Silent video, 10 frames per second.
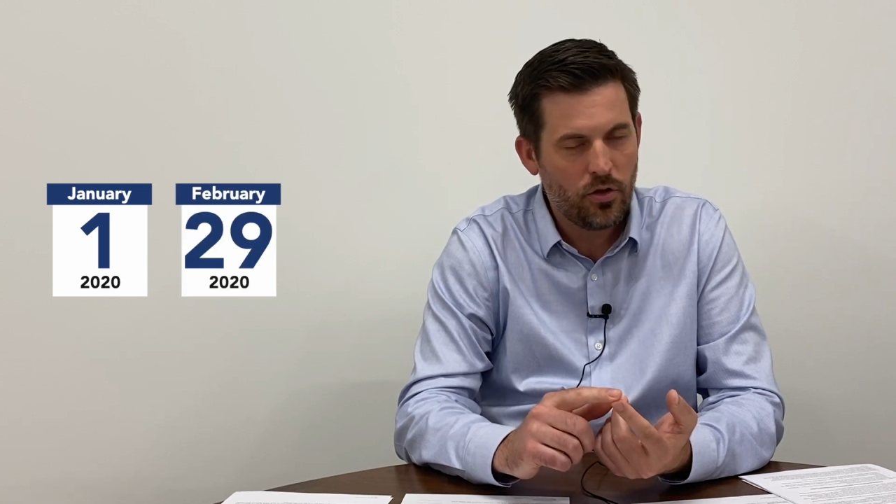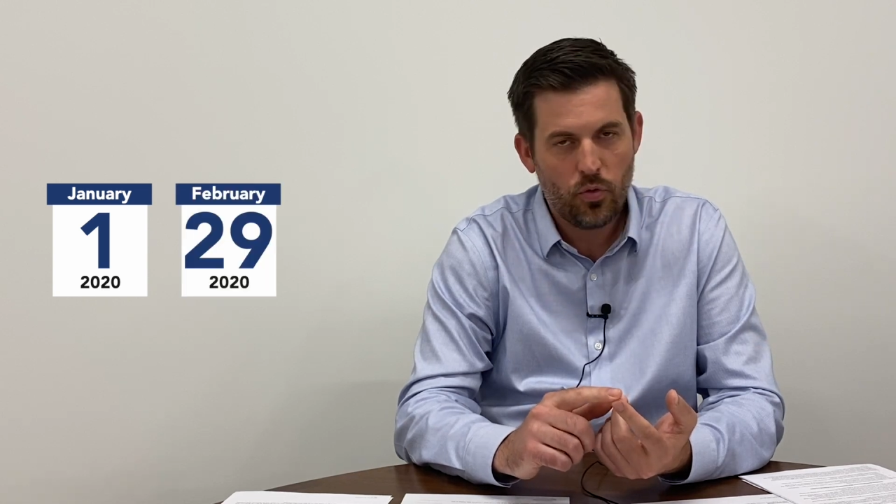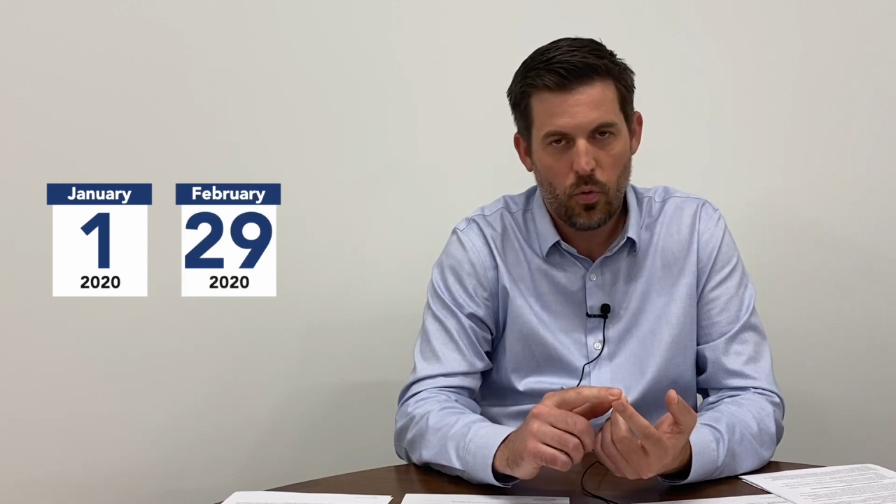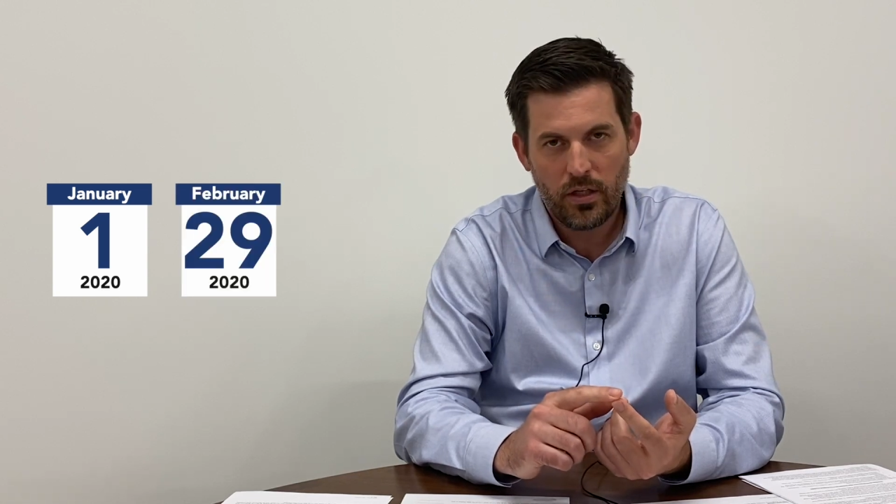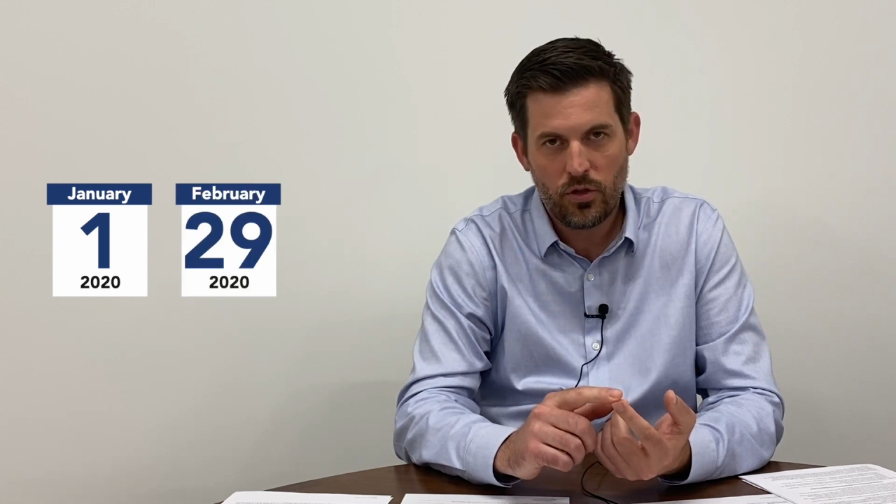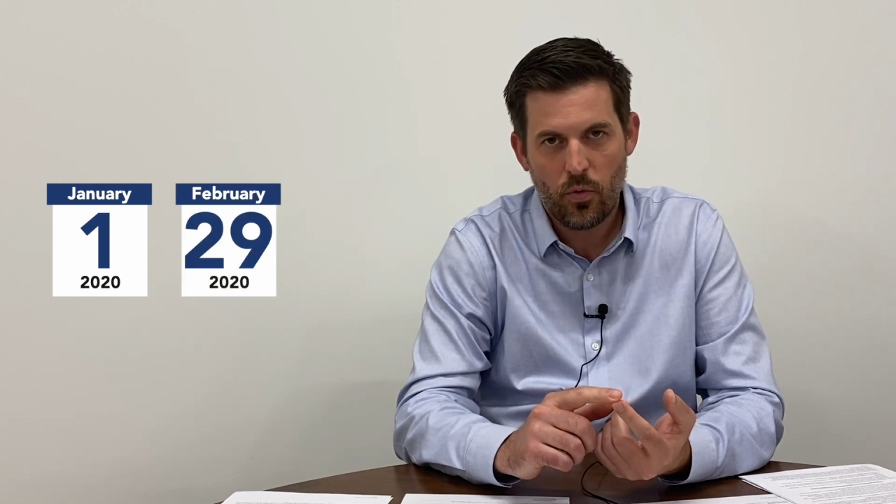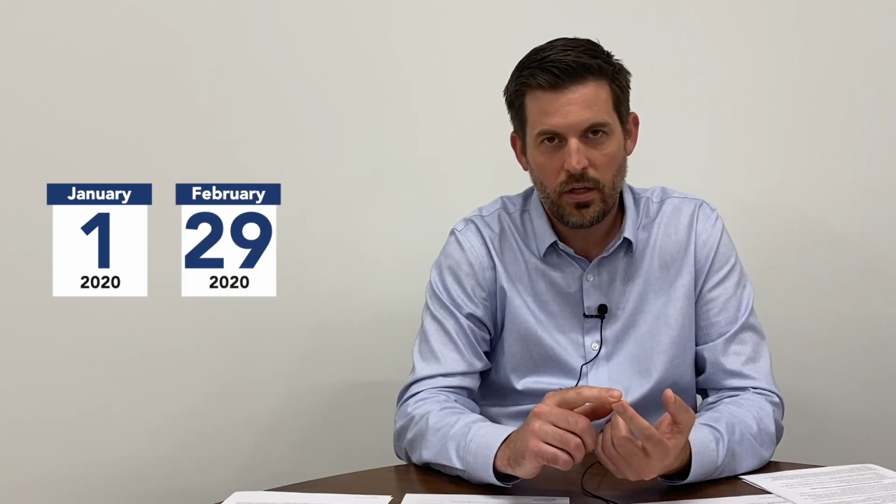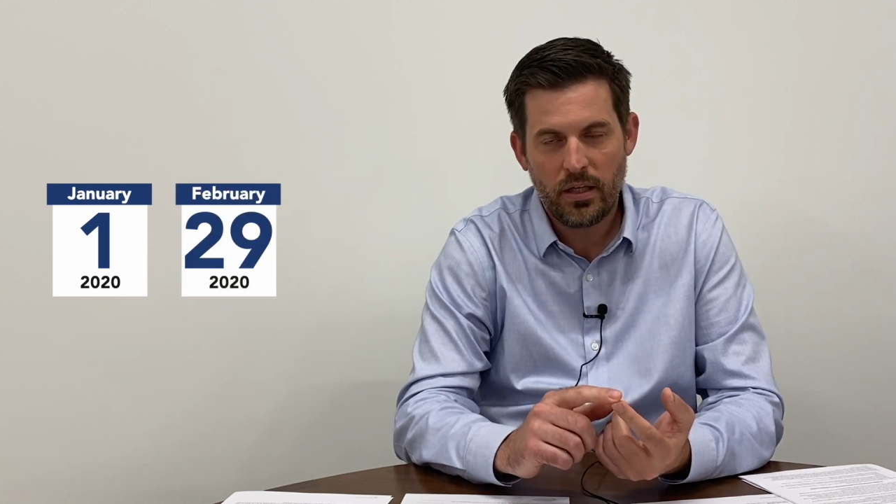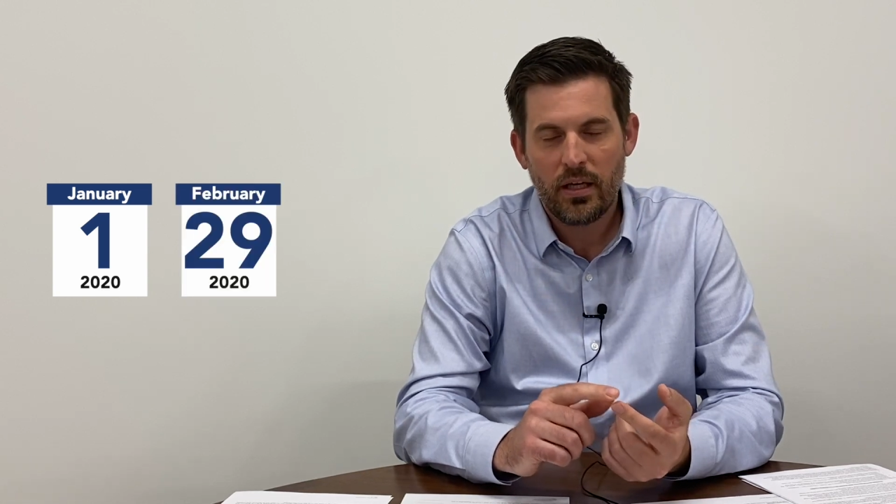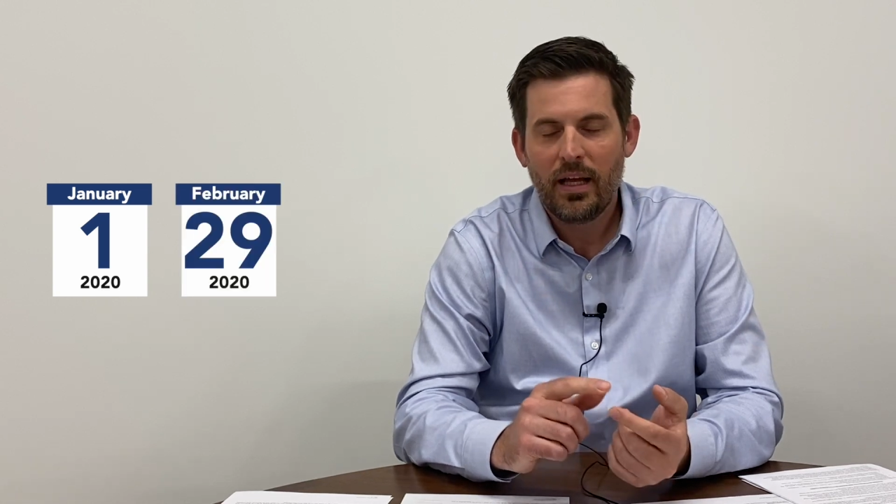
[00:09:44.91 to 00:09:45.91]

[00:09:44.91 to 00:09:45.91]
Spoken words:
2020.